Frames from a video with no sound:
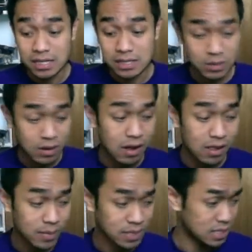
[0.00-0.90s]
So all
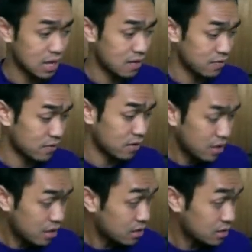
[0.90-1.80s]
of my stuff
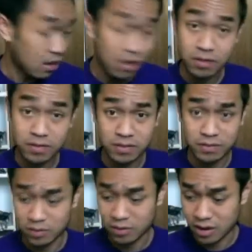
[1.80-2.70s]
is all over the
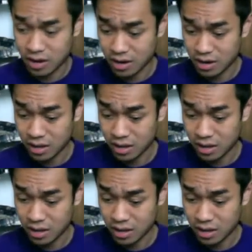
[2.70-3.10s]
floor.